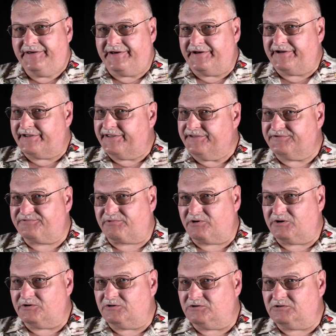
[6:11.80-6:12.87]
uh,
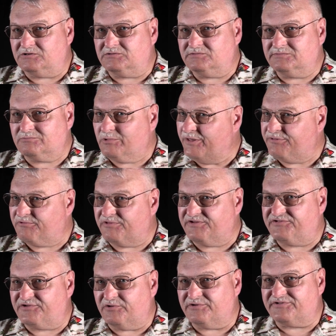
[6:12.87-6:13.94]
Israel, went through the
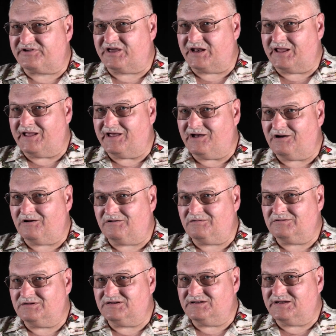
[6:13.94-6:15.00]
Suez Canal,
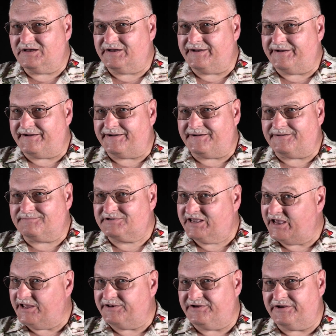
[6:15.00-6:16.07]
uh,
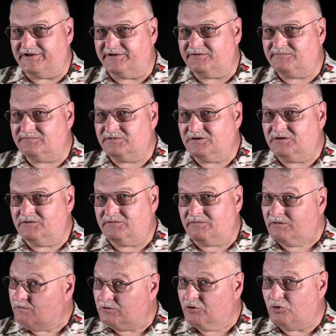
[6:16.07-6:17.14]
Kenya,
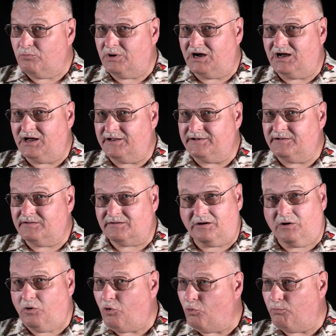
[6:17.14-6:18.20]
Oman,
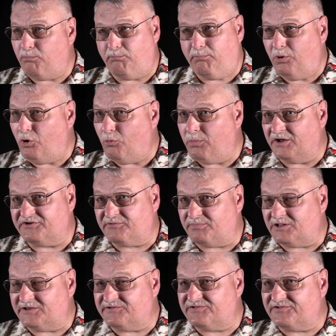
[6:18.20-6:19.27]
a whole whole bunch of
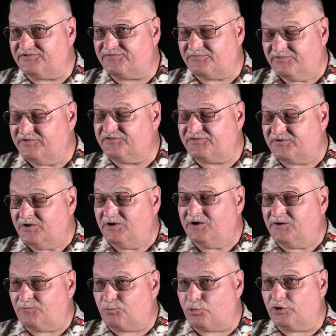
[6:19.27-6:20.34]
places. It was
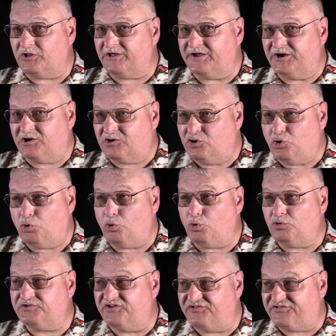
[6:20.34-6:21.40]
really
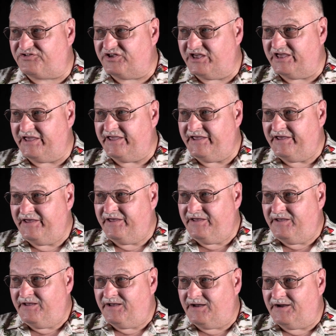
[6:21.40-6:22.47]
cool to see
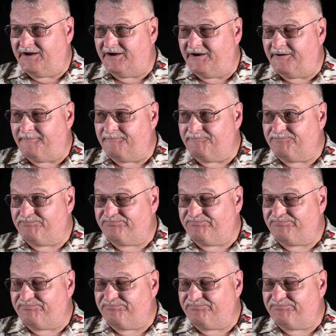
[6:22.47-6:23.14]
um,